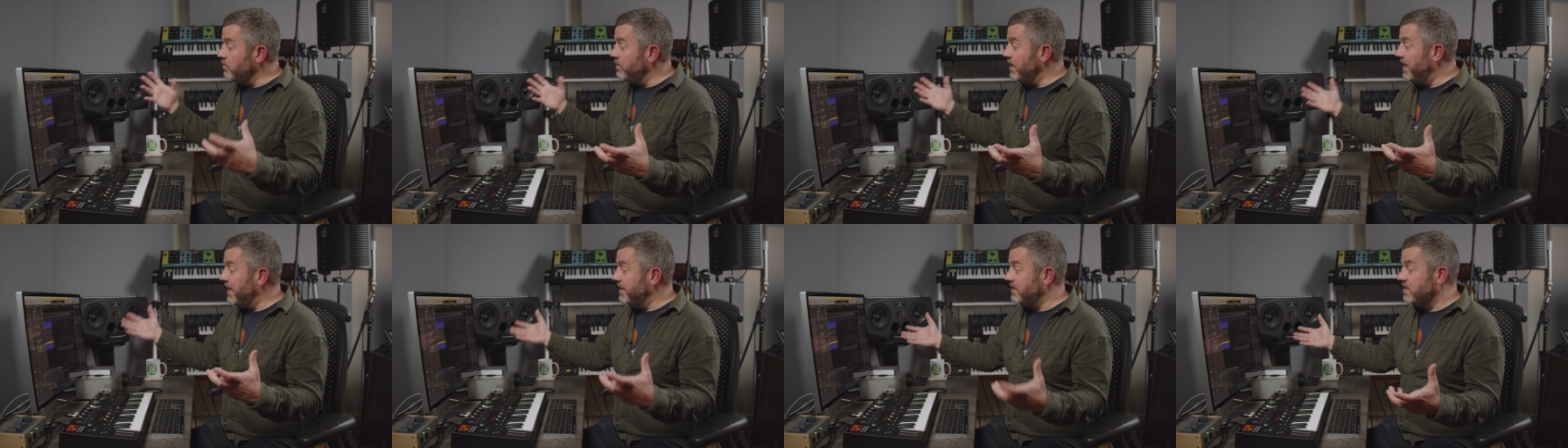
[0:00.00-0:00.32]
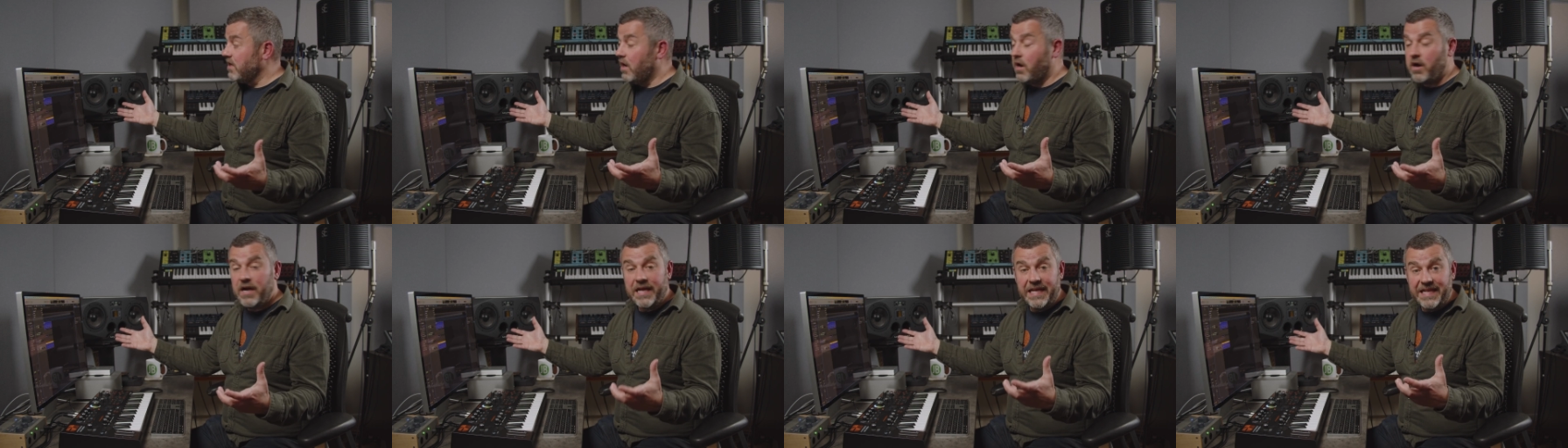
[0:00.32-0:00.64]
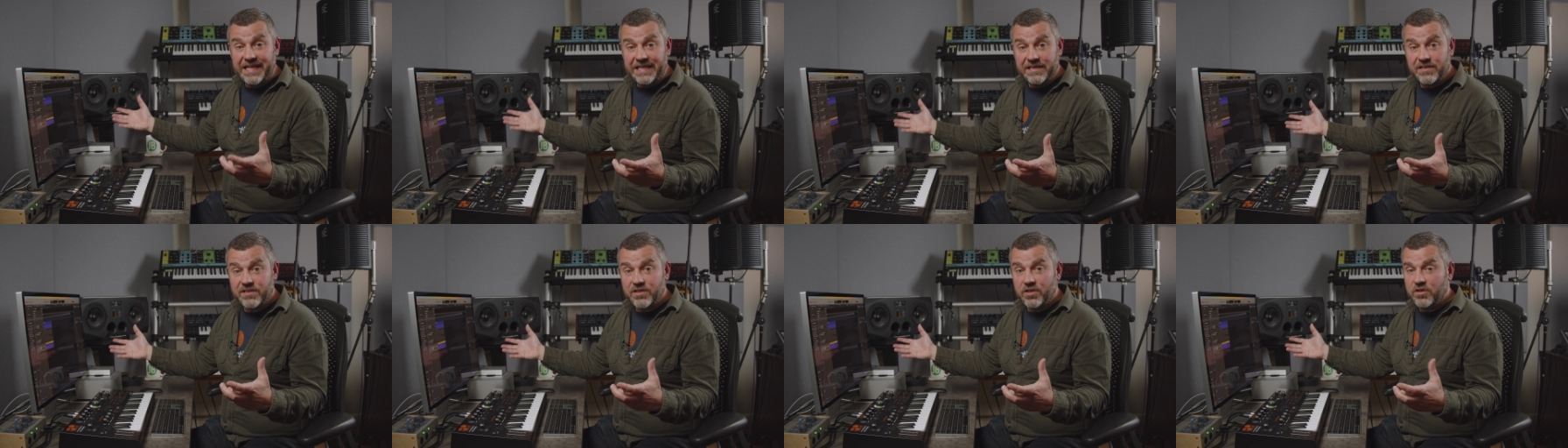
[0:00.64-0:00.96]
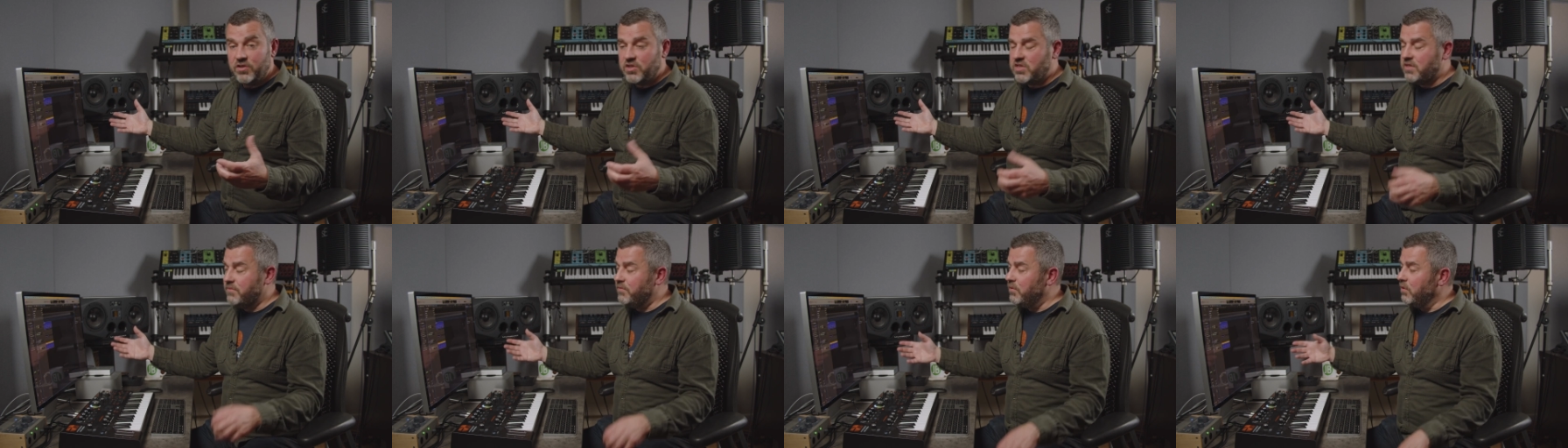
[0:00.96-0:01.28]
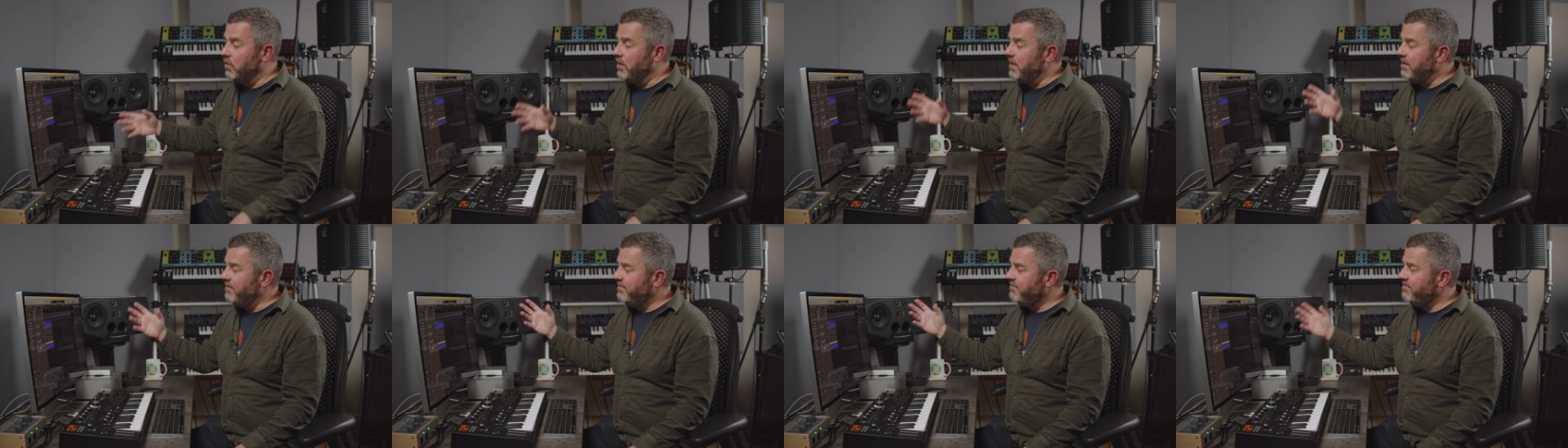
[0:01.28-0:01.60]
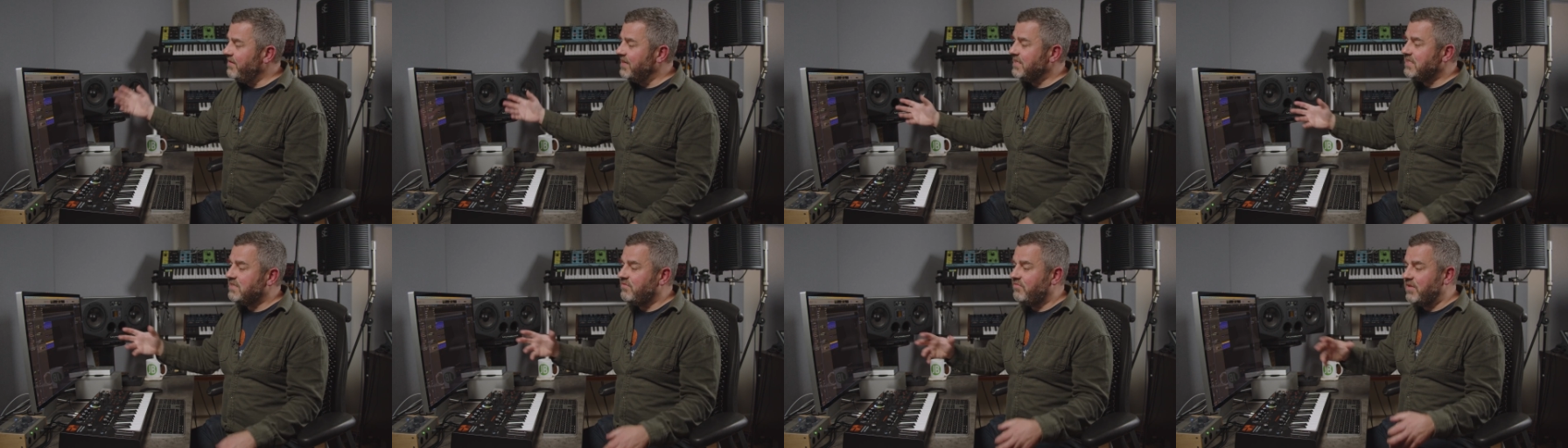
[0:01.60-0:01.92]
that it's highly searchable and
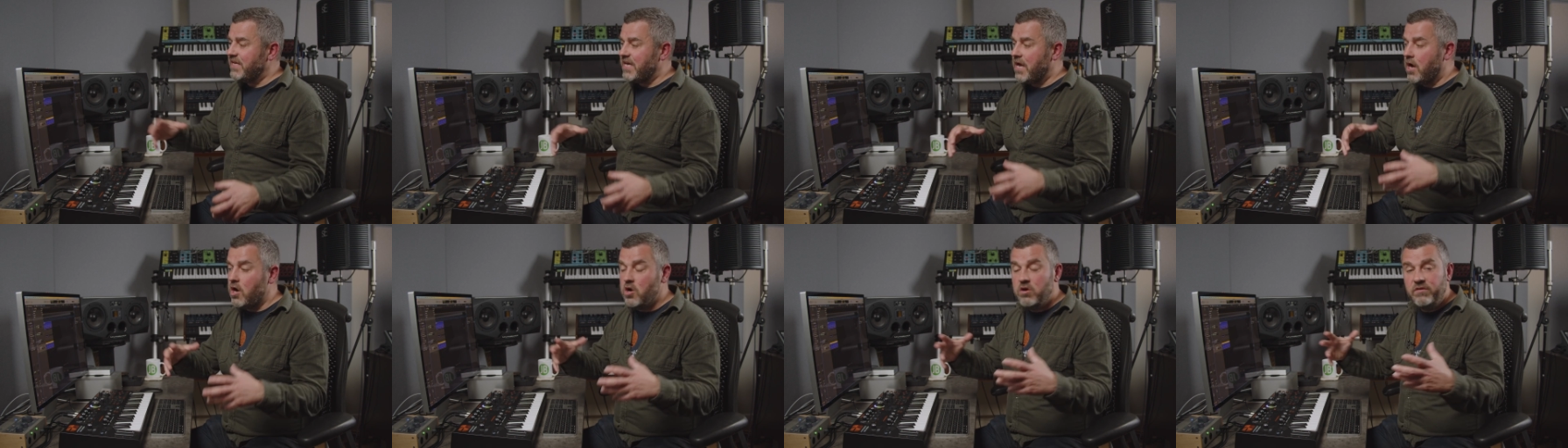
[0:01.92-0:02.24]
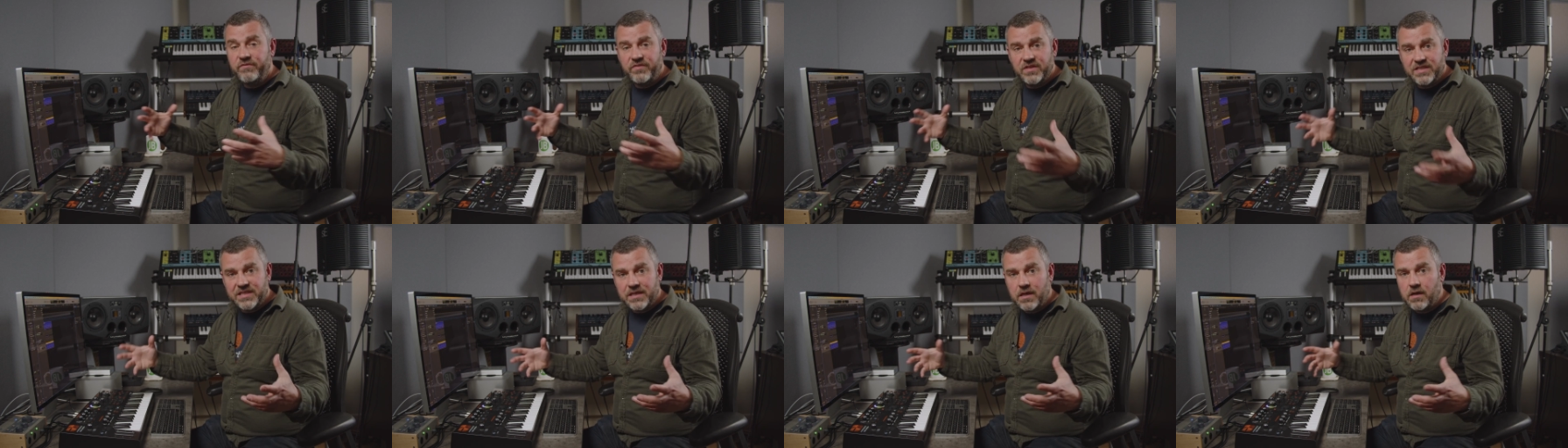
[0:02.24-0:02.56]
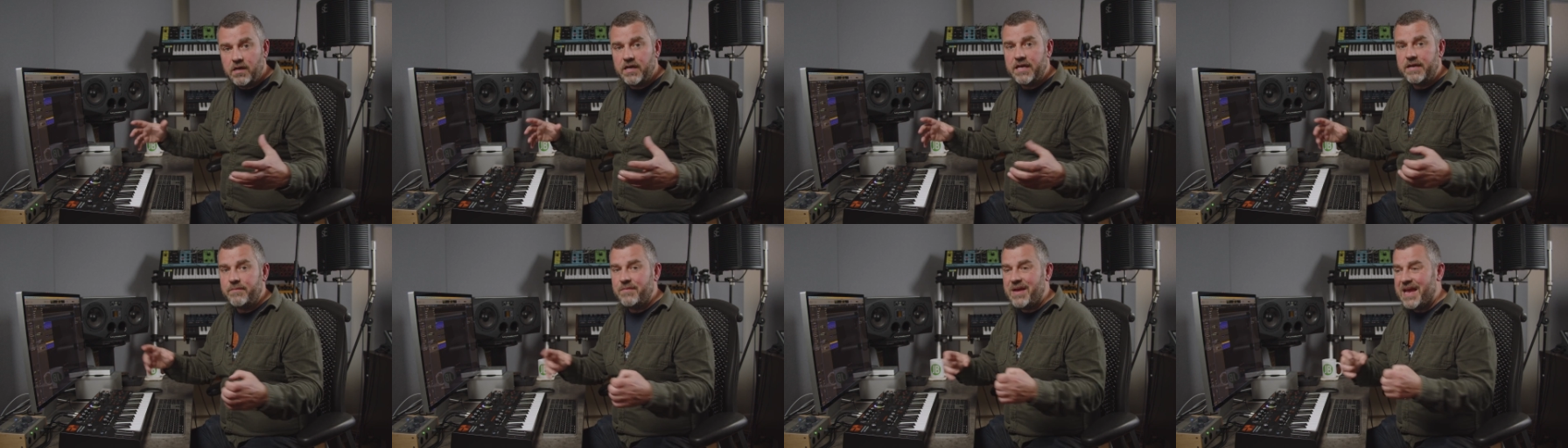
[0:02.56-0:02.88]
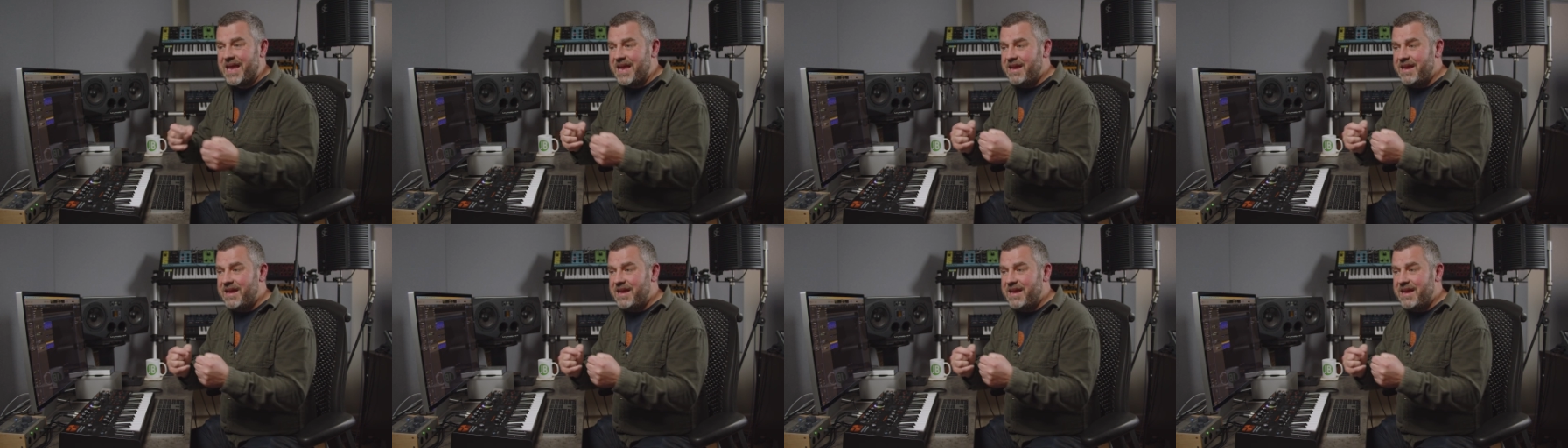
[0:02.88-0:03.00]
effectively over time,